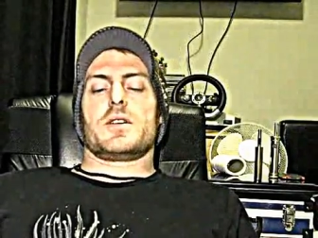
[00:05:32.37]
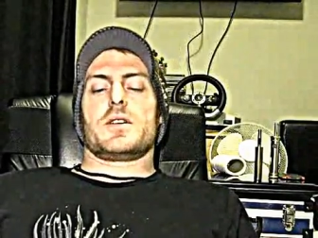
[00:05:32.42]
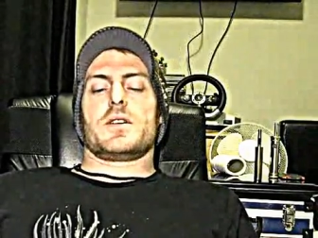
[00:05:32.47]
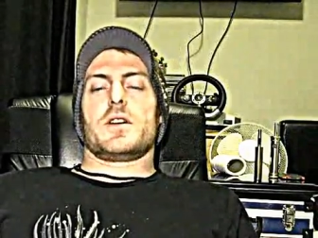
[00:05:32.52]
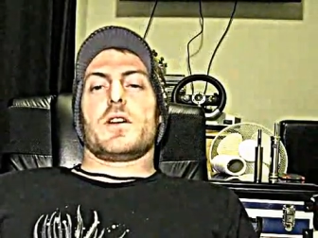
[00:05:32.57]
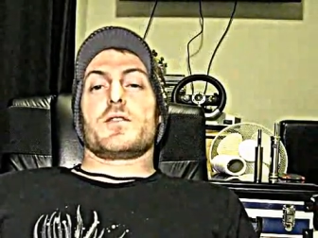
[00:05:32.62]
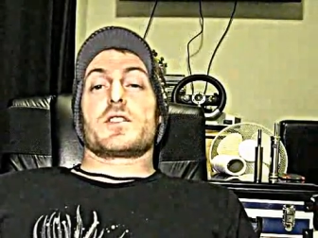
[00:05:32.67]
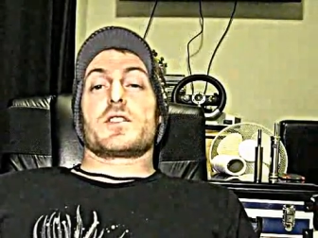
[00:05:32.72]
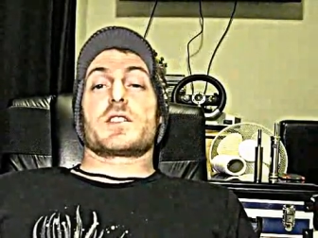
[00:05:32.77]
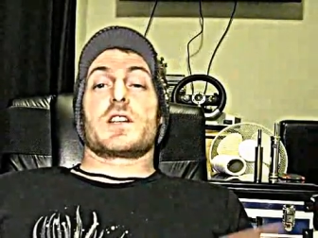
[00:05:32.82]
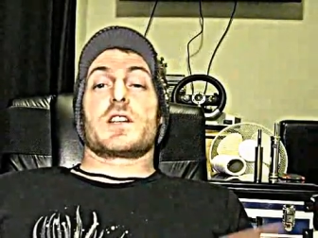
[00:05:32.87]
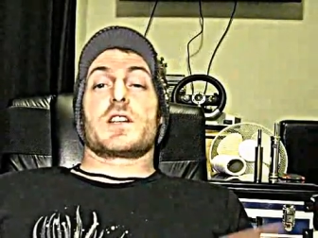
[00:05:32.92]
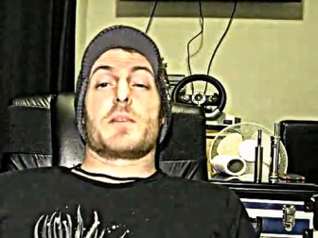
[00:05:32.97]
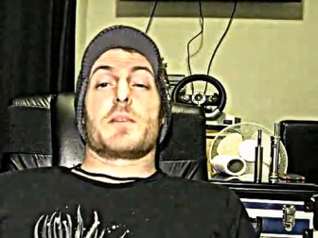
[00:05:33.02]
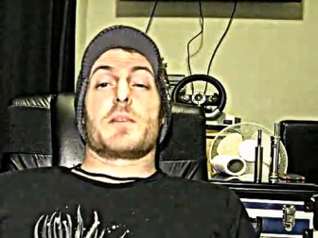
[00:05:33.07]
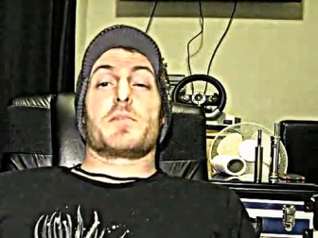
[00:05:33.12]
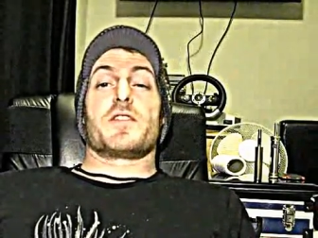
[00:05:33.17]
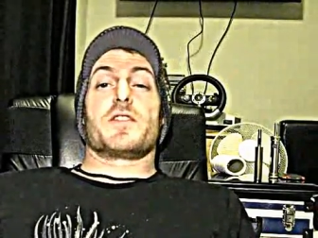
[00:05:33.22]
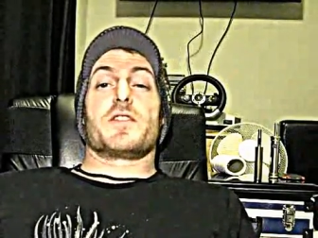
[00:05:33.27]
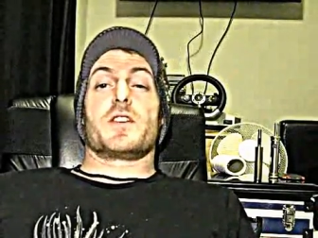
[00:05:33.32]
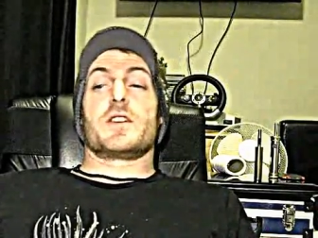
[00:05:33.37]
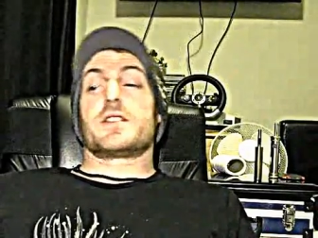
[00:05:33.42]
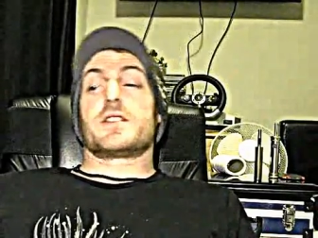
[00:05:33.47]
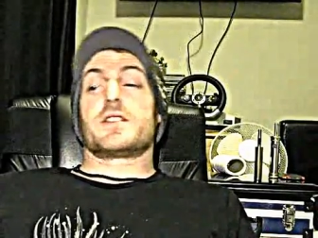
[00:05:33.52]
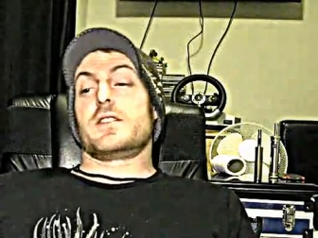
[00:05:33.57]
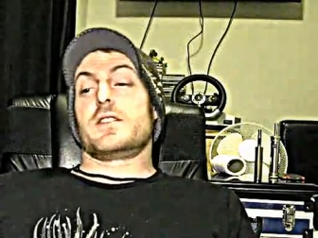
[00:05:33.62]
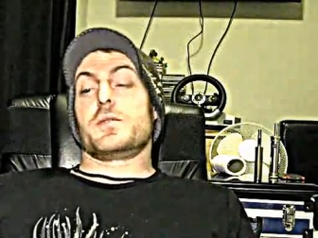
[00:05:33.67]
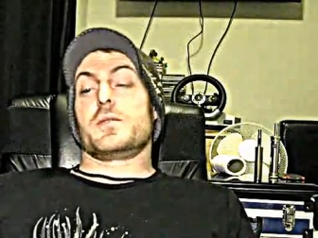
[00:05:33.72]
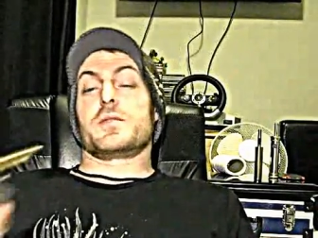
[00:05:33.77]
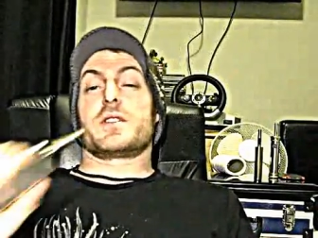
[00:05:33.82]
But uh, obviously I
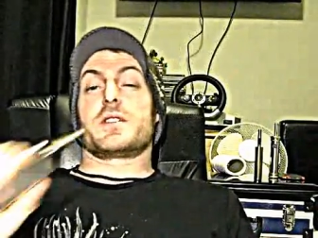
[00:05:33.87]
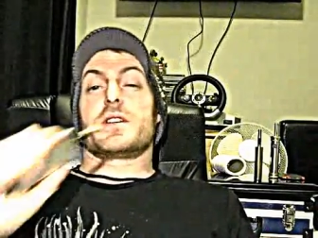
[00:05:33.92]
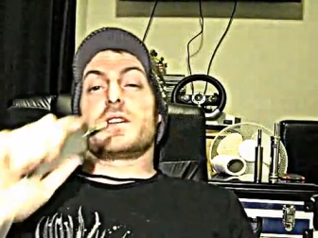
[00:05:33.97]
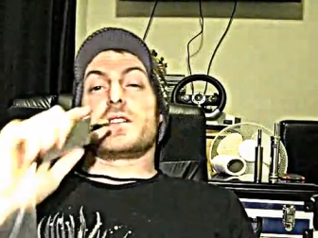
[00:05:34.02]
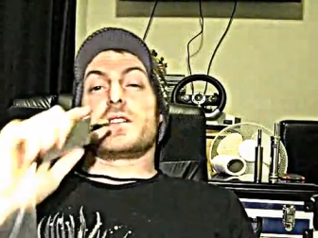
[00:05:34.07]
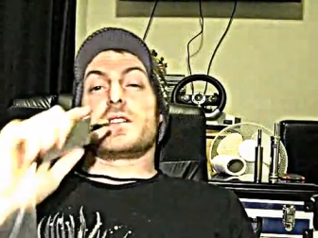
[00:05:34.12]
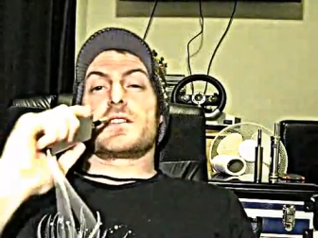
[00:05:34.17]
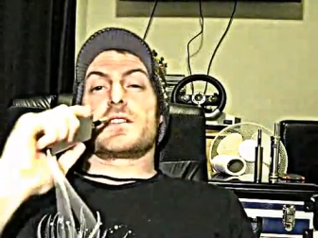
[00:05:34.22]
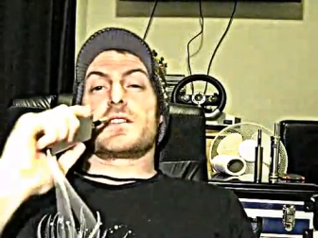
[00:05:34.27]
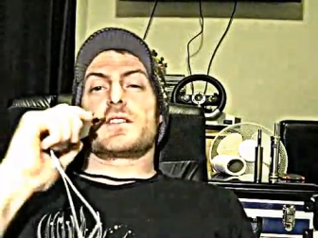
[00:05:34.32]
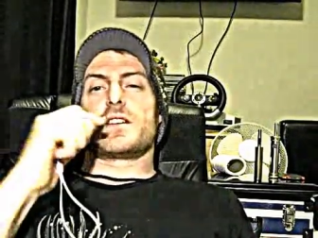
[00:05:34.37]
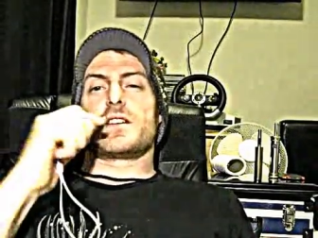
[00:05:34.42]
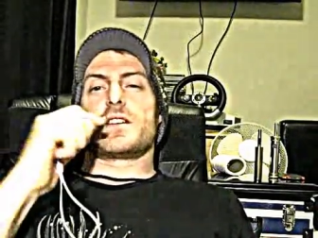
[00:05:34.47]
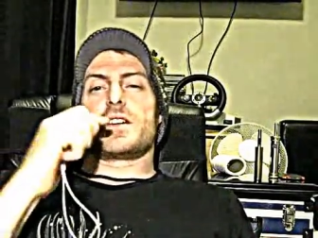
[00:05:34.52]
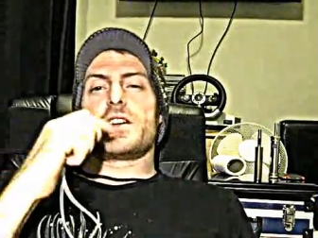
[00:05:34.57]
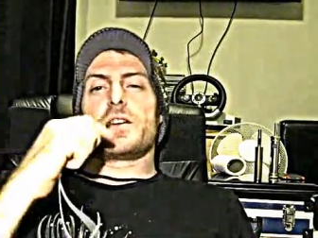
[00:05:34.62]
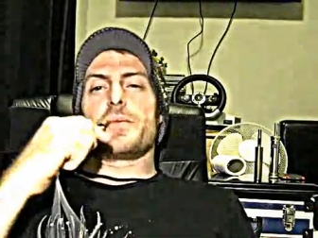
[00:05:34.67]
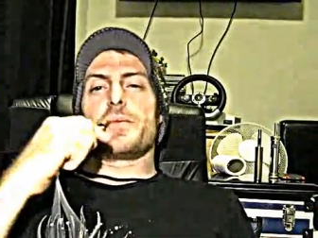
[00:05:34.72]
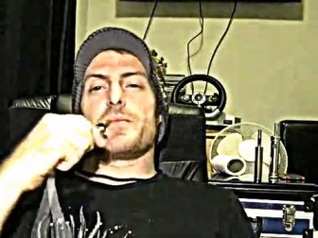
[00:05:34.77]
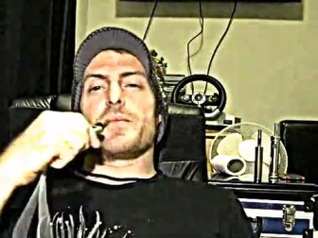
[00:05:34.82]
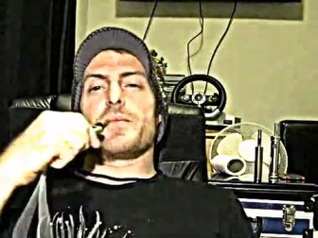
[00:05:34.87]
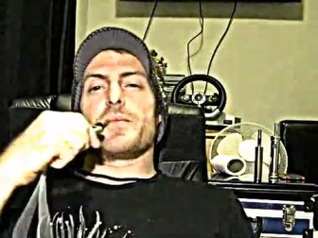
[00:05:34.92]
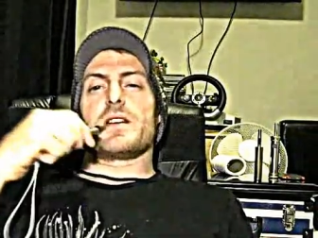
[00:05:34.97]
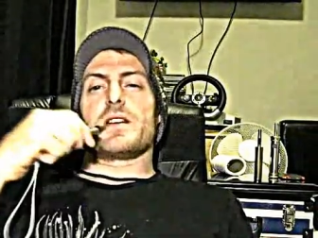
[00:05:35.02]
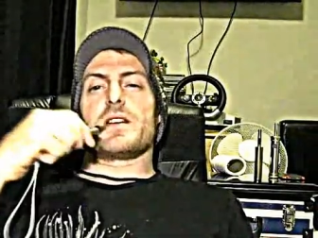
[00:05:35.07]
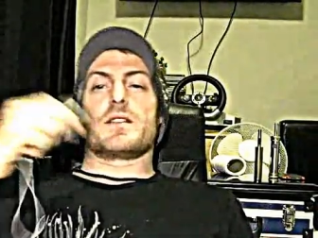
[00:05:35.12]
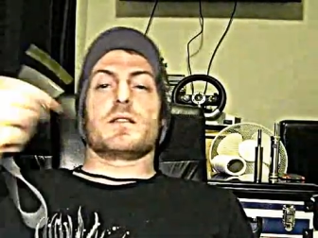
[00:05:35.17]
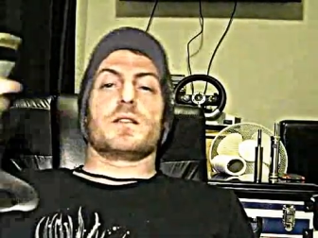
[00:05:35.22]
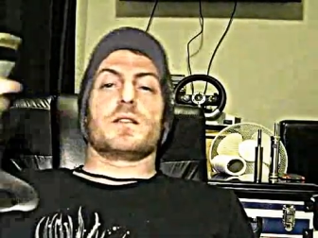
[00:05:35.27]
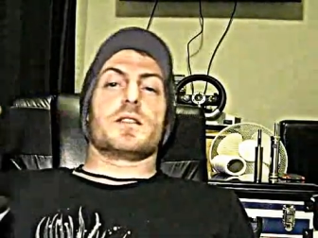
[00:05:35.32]
prefer to use it as,
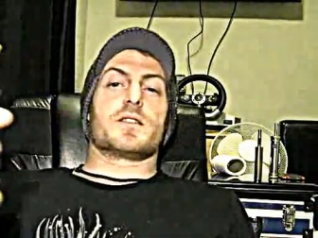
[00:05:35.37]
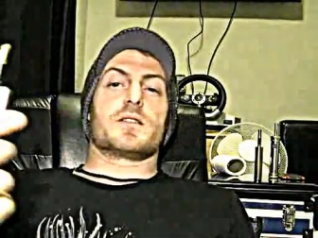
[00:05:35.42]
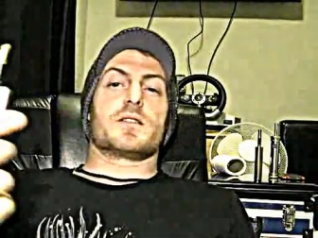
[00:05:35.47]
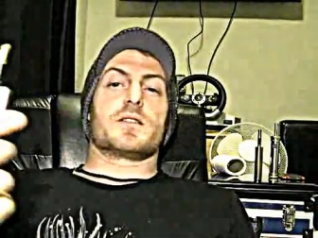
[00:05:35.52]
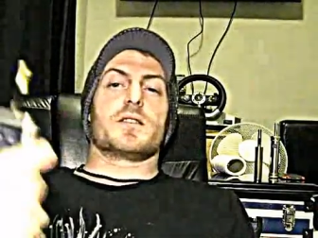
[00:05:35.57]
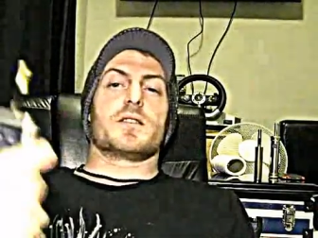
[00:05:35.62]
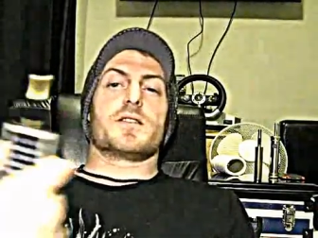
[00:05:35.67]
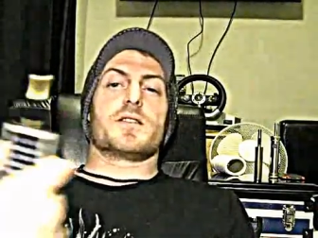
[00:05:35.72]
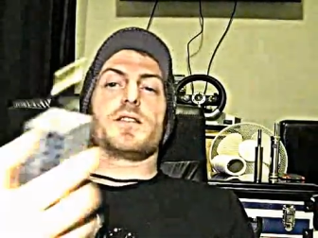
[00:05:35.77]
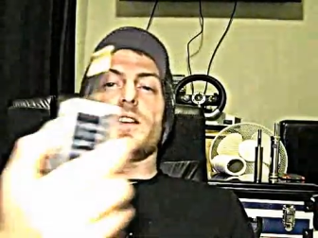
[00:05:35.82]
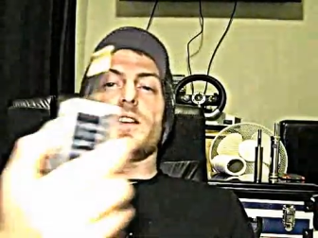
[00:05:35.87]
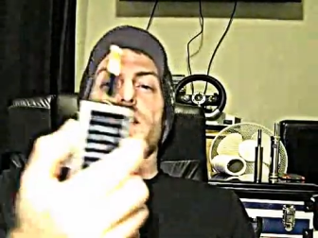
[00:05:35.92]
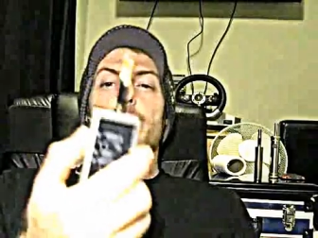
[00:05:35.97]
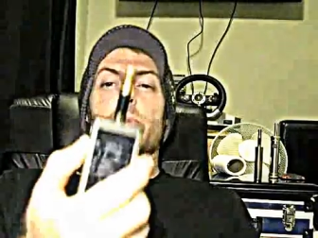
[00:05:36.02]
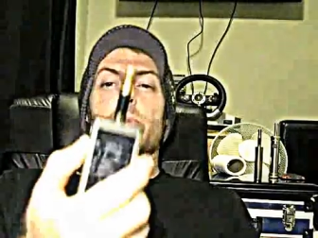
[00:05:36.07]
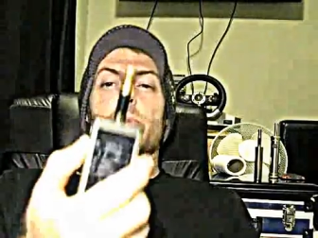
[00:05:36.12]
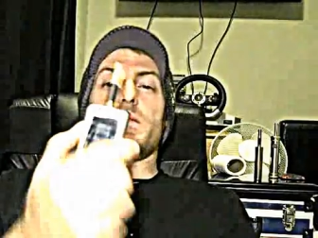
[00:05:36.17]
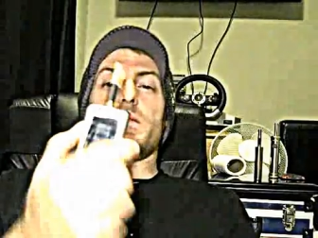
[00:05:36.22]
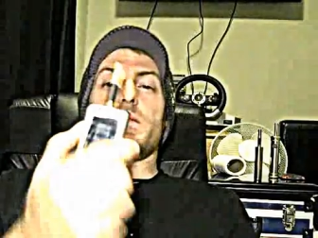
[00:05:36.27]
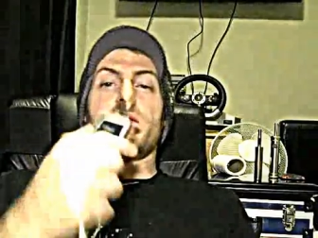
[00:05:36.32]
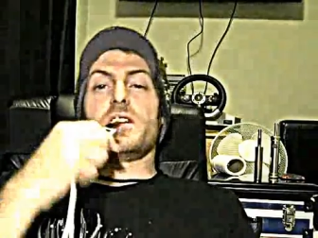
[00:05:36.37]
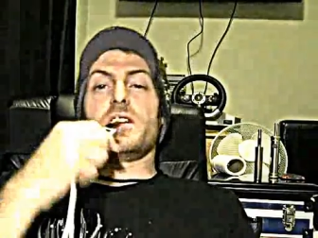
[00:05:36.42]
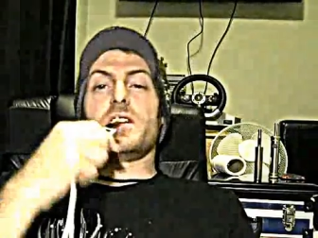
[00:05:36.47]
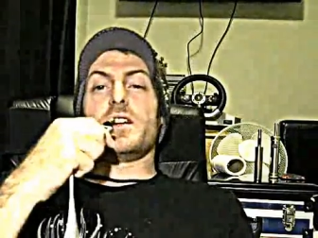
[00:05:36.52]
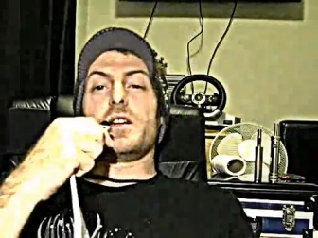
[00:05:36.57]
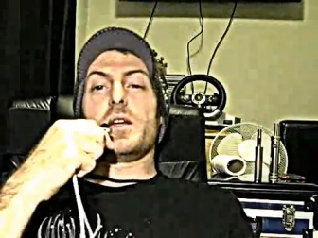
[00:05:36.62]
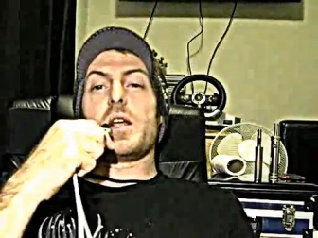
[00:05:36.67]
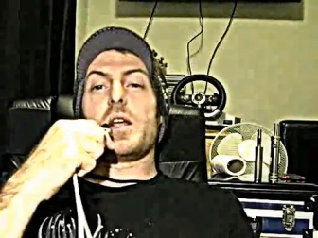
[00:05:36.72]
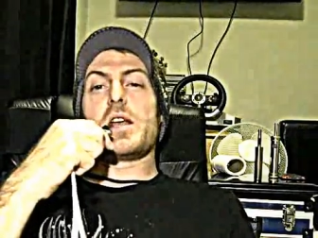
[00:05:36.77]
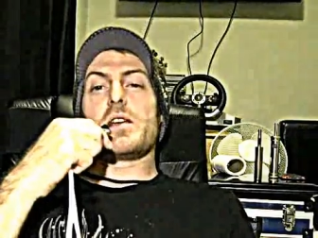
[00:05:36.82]
um, as a
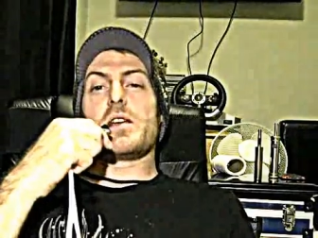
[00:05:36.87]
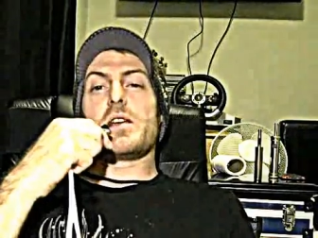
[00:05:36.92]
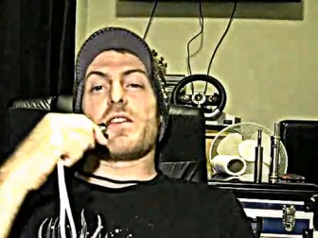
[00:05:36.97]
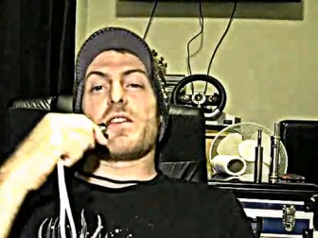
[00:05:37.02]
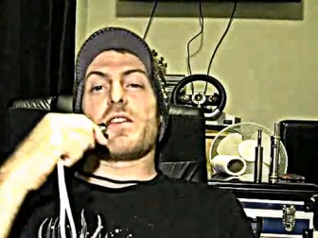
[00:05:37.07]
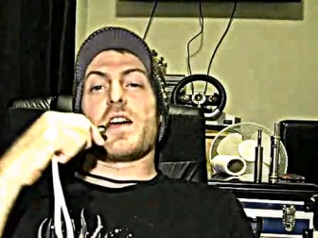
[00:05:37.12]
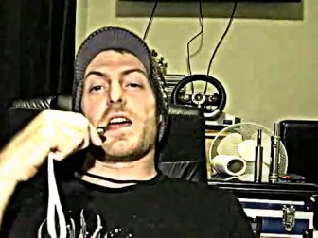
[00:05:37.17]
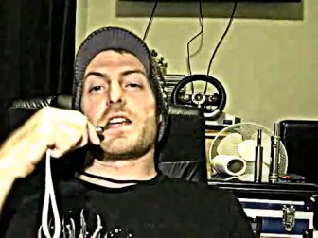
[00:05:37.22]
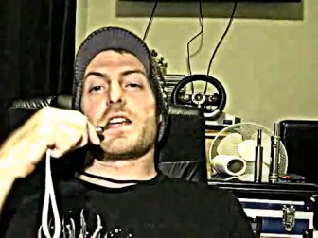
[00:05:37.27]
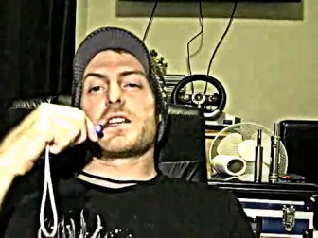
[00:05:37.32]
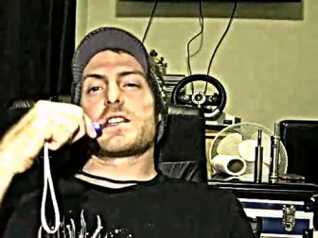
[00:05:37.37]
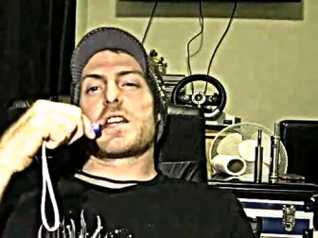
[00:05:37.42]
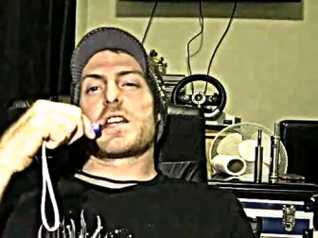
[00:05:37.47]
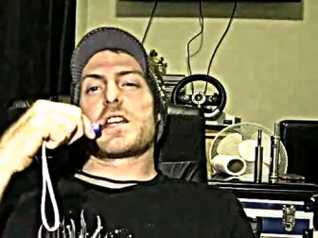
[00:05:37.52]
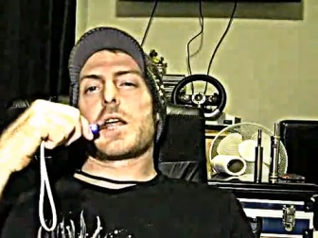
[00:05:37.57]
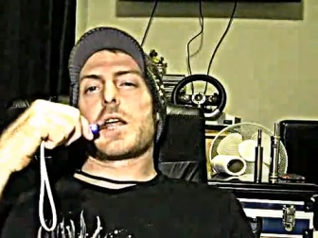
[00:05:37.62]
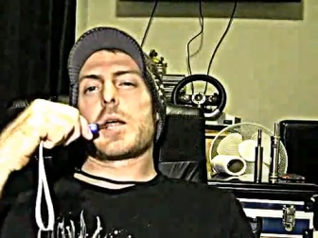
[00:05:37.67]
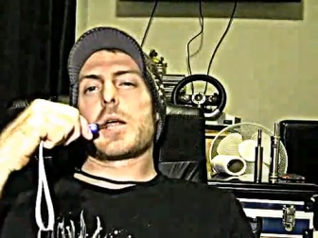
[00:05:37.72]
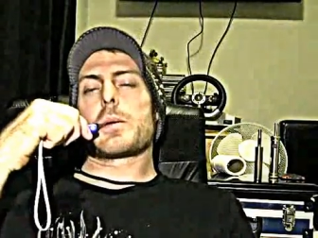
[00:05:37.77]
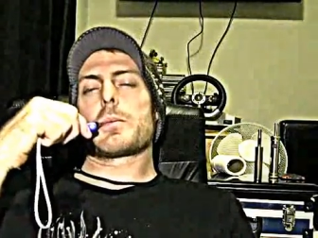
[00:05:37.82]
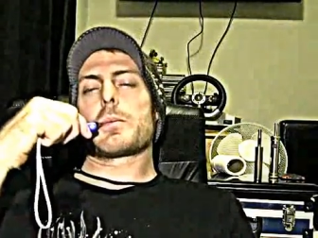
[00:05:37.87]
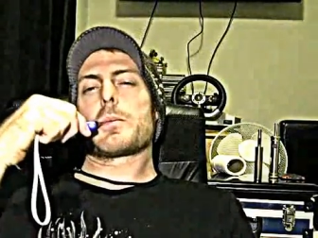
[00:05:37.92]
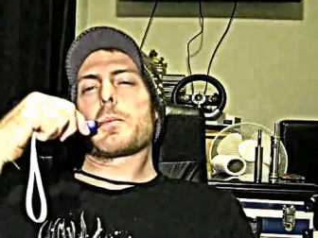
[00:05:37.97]
vaping uh, device.